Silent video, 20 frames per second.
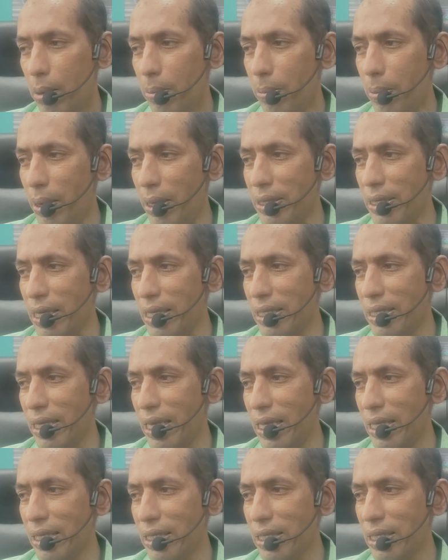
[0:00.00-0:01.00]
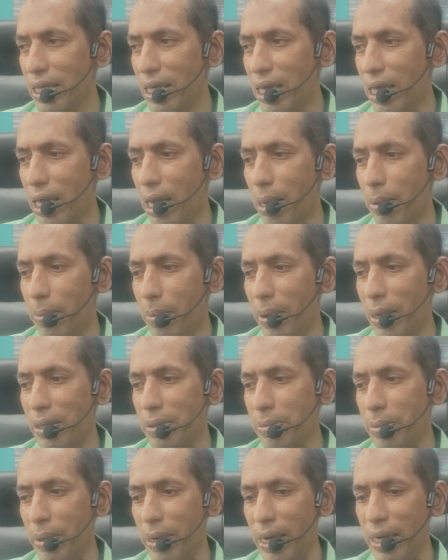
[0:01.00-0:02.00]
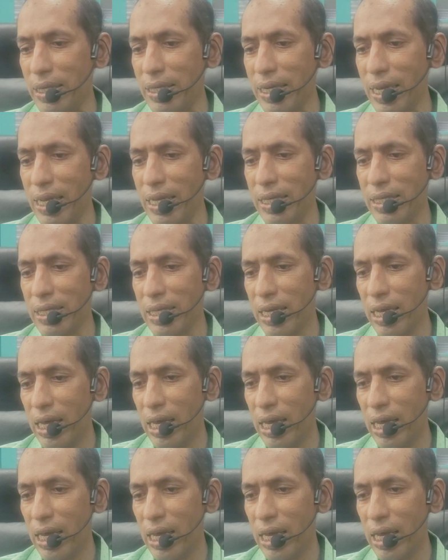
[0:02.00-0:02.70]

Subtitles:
Basal cells replace middle cells